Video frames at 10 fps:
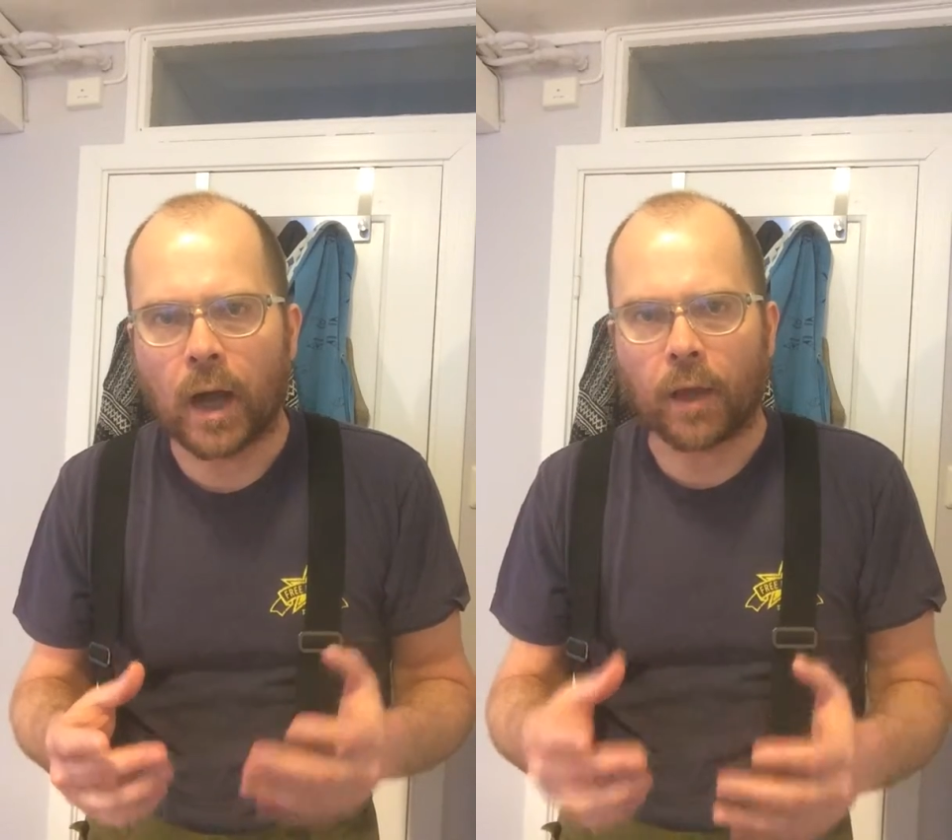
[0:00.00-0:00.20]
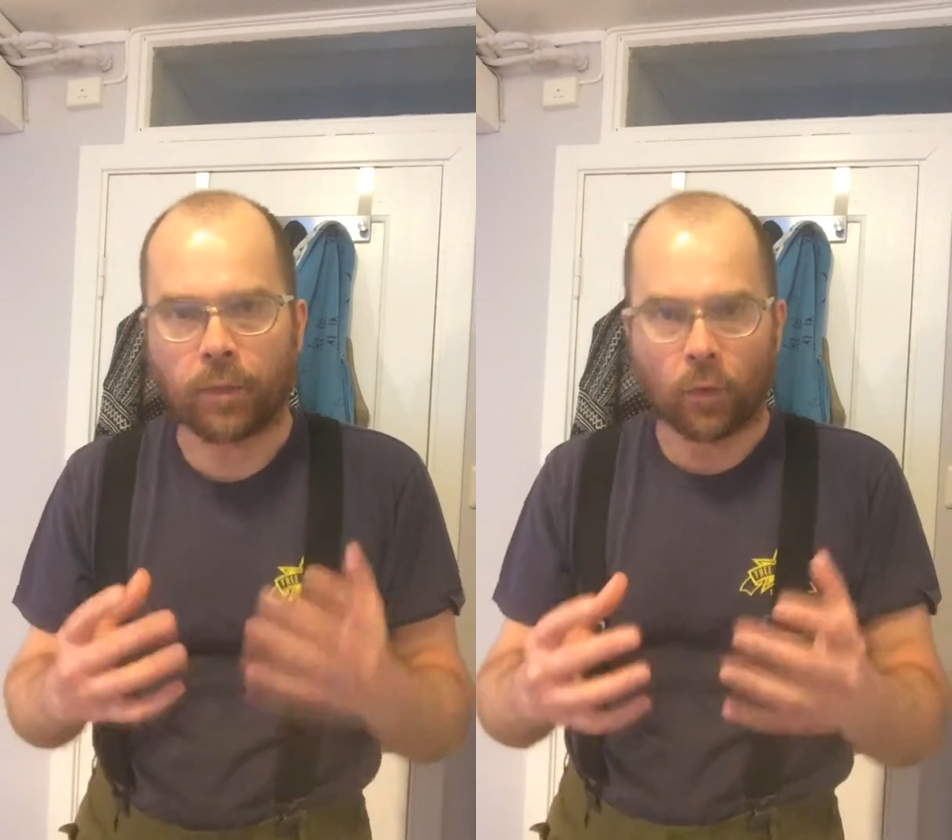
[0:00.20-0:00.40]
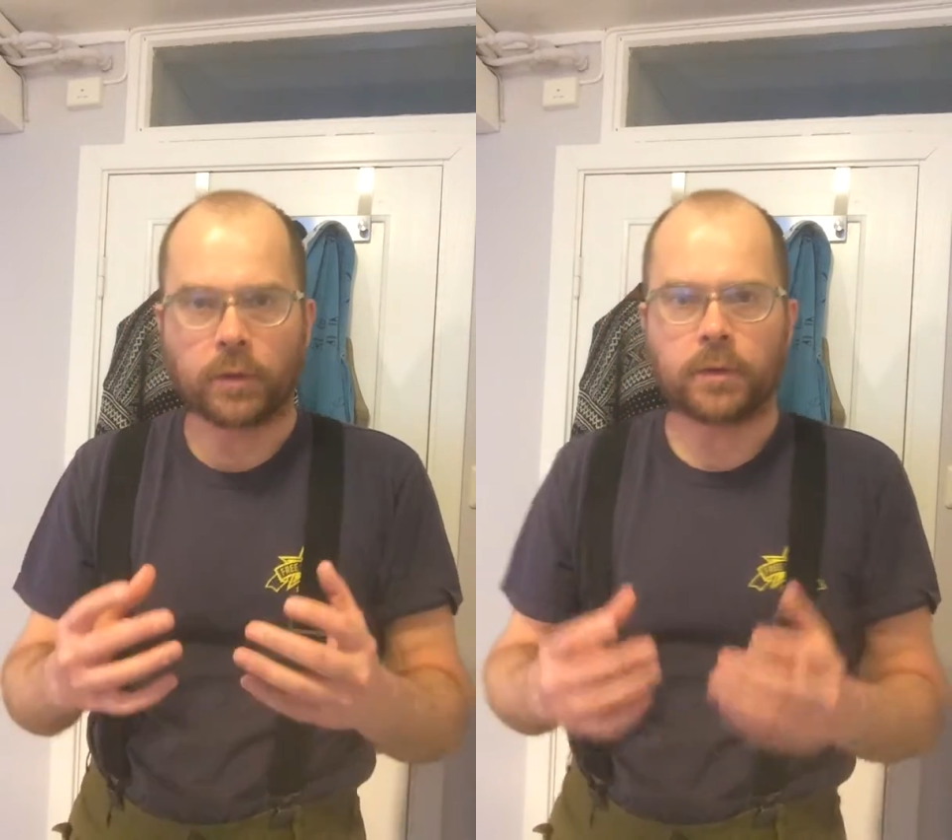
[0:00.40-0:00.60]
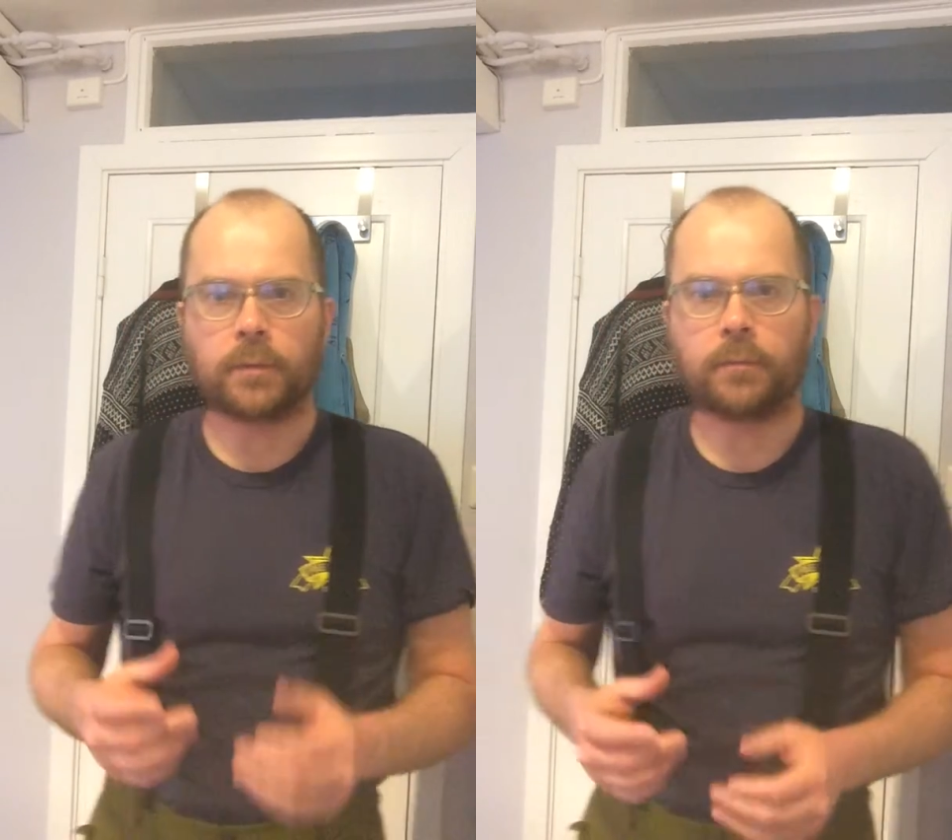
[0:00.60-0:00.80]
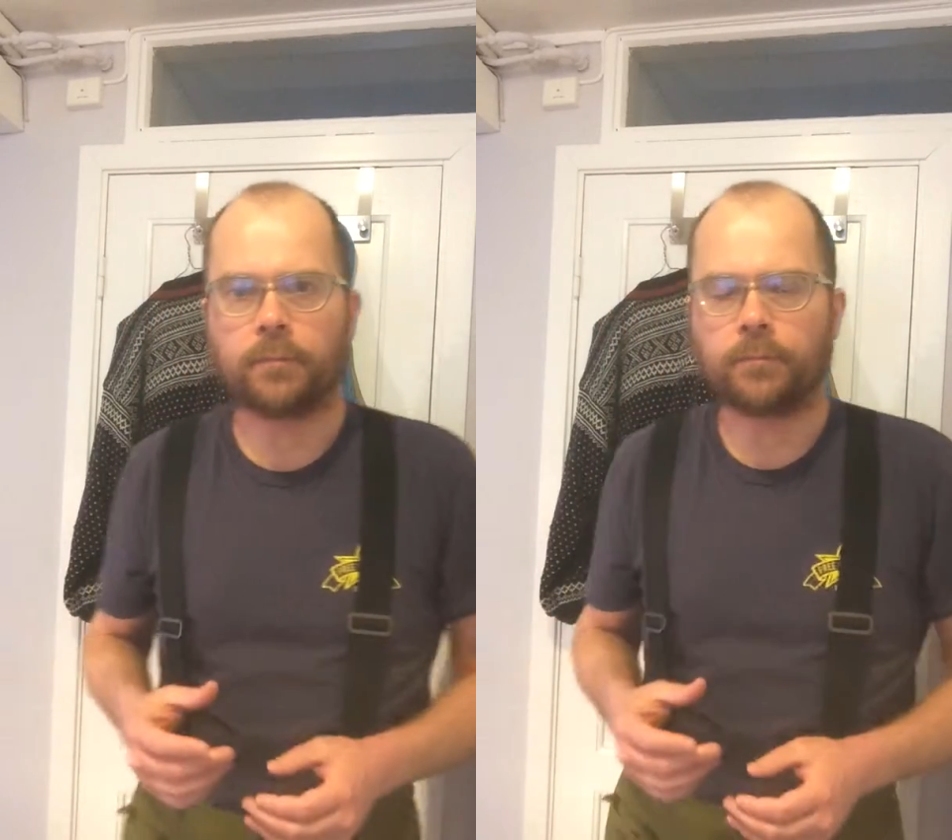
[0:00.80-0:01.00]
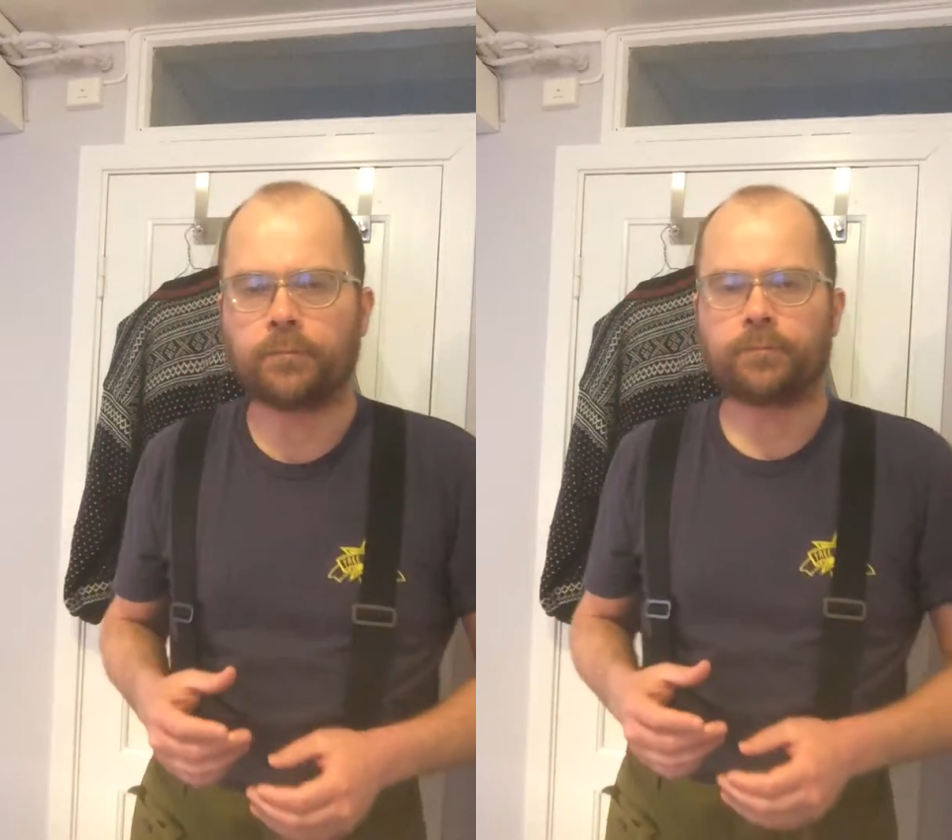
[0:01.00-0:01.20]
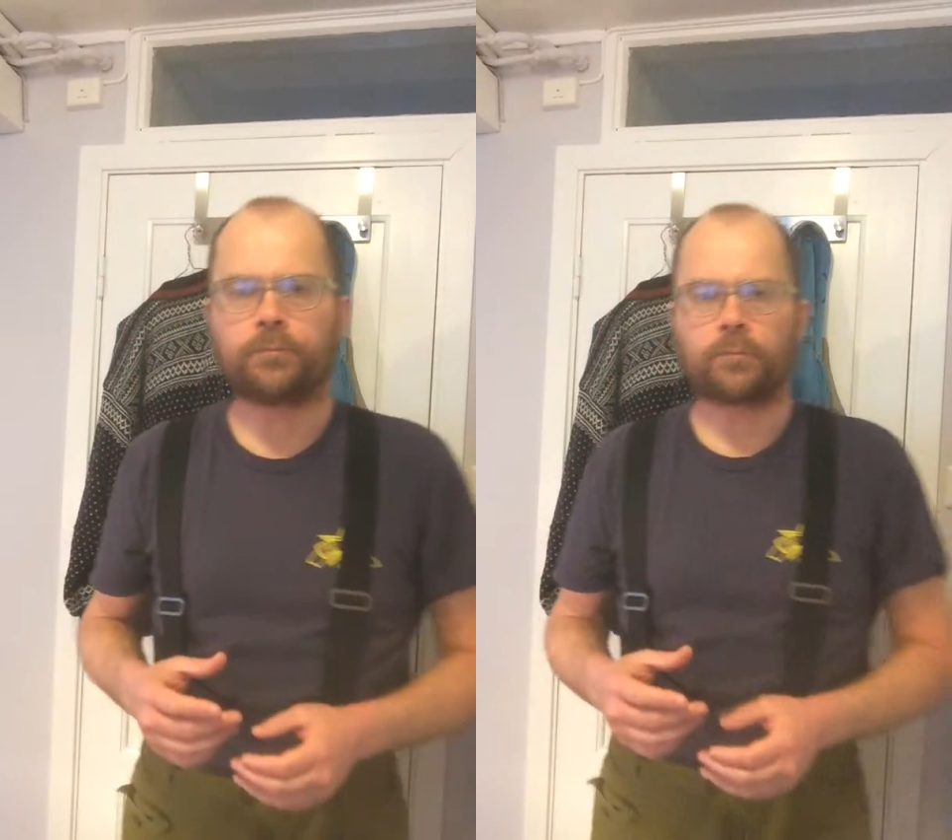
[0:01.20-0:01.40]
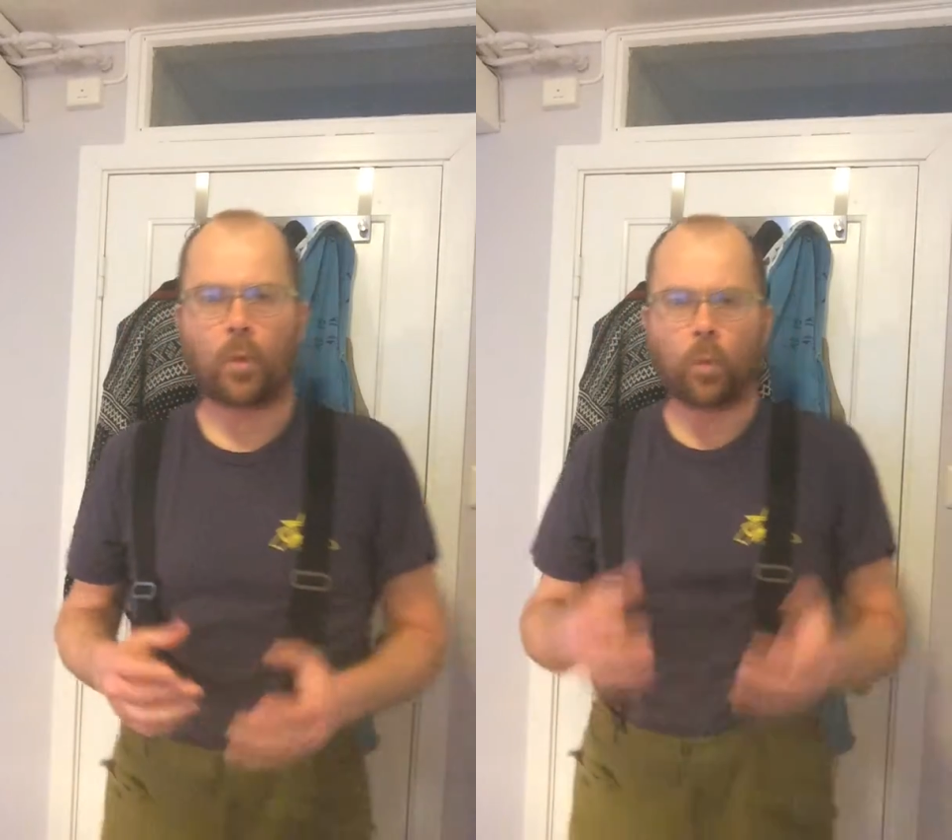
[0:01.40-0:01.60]
a thought?
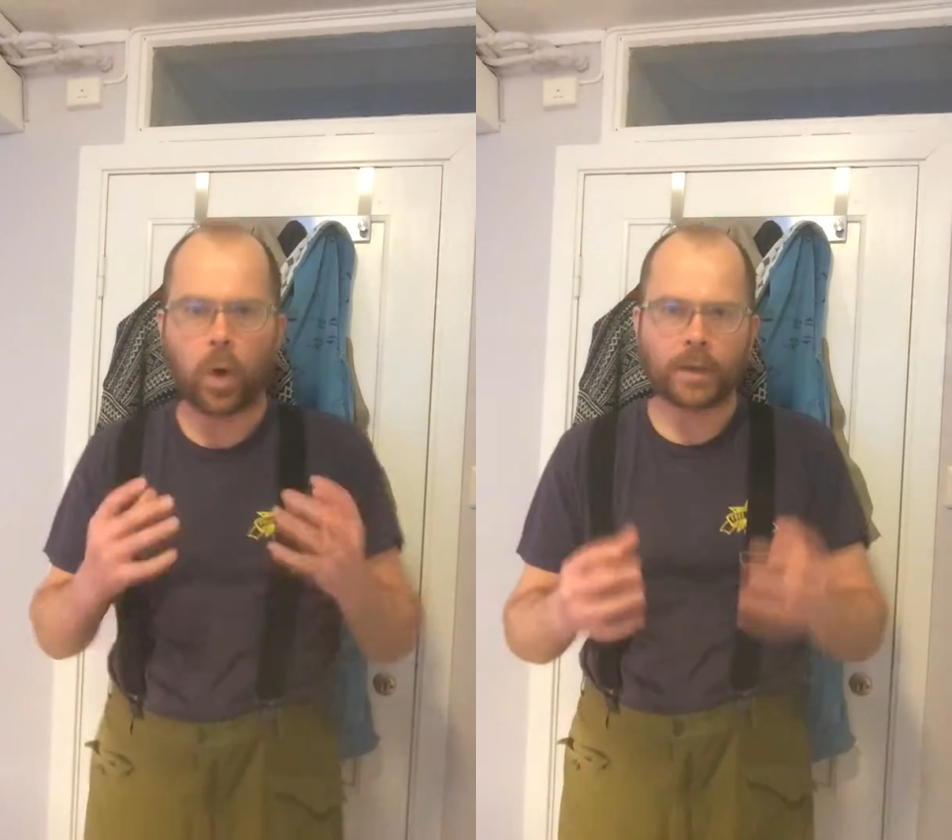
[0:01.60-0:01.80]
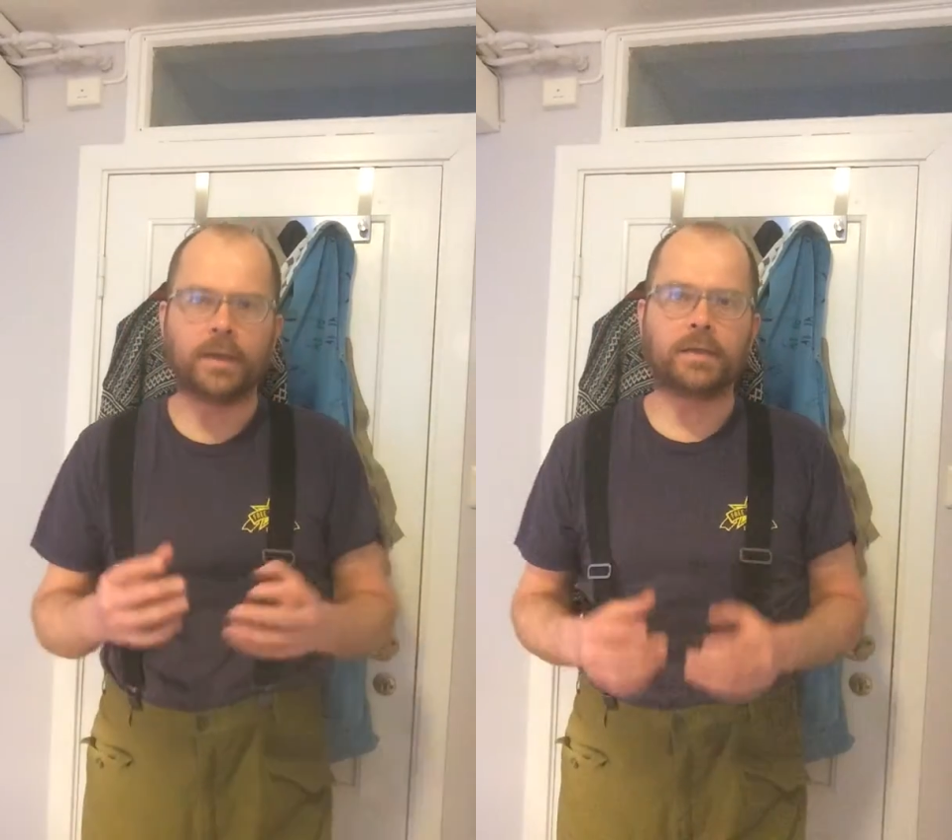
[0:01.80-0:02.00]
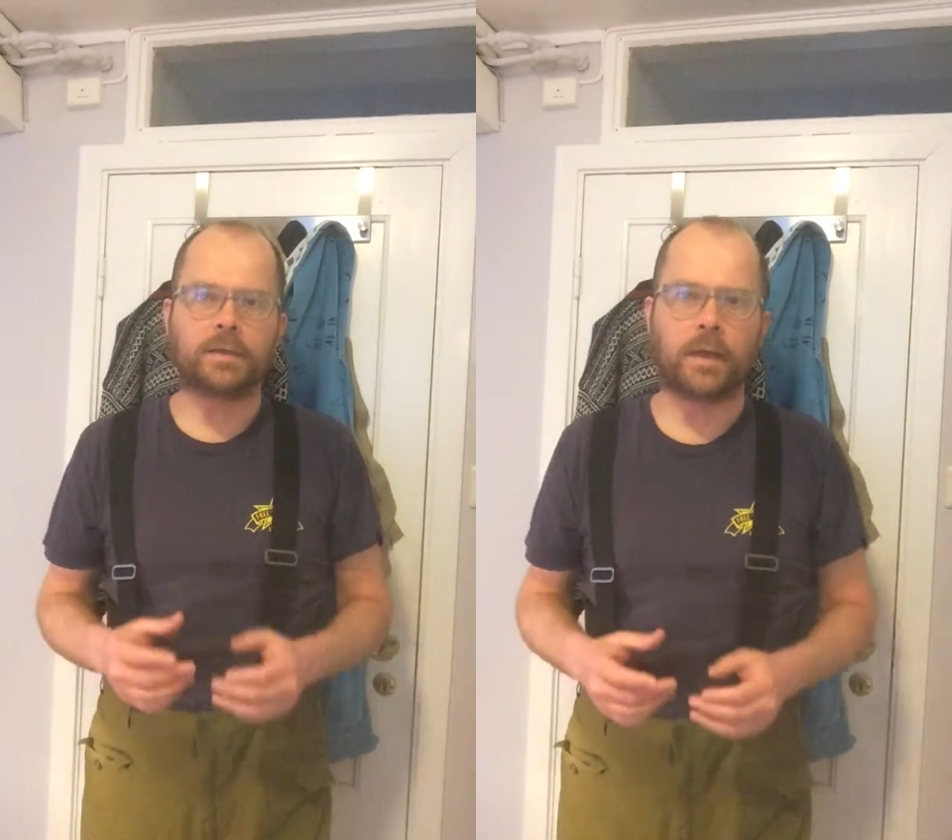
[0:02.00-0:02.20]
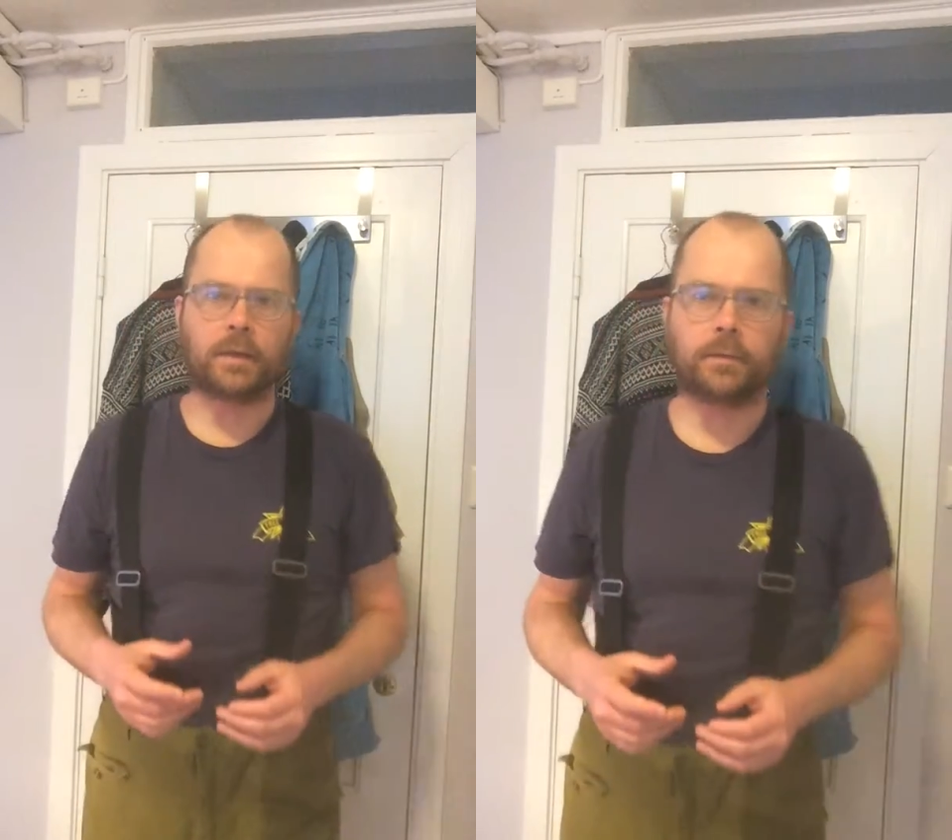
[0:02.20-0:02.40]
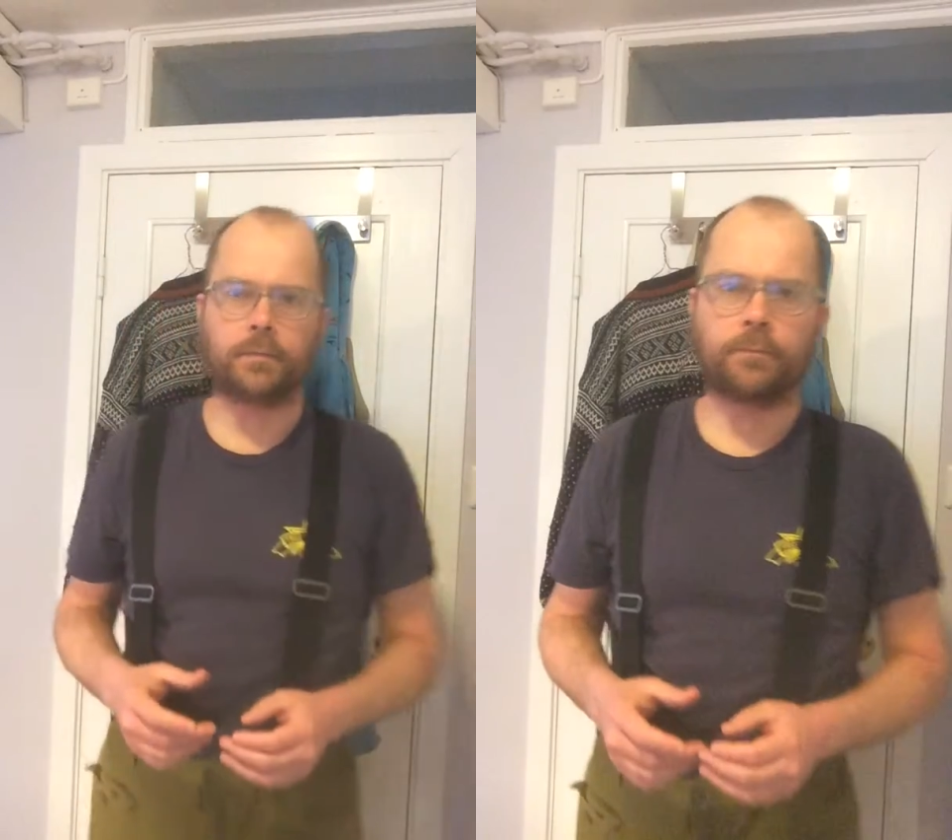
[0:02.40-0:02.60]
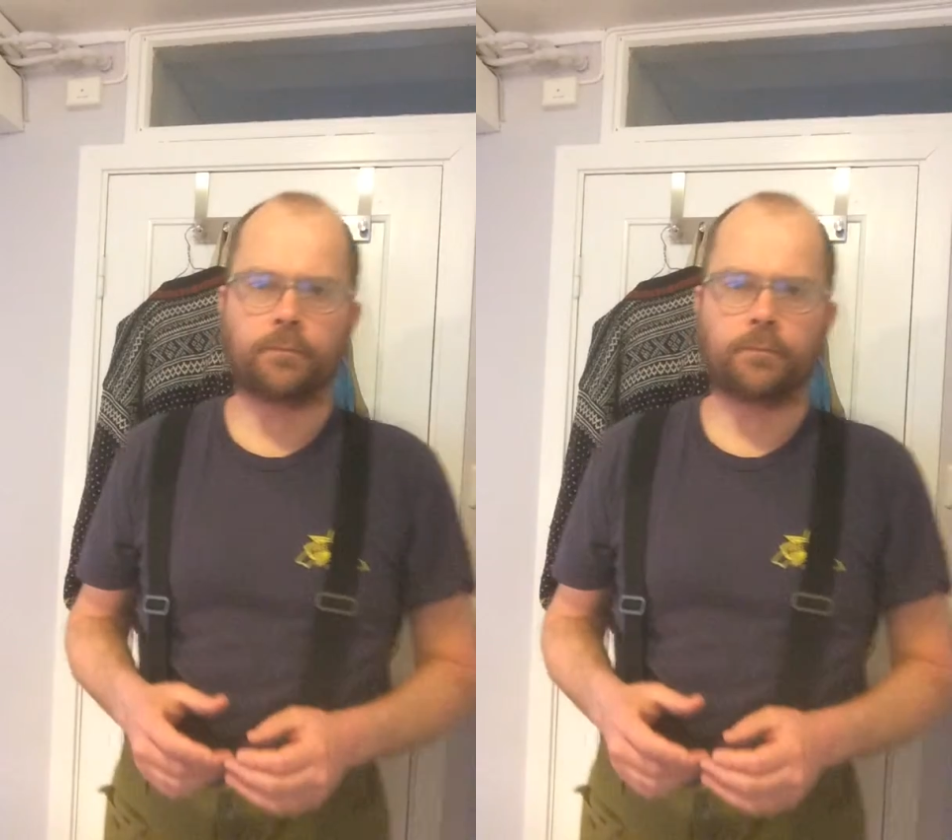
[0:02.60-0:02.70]
What is that?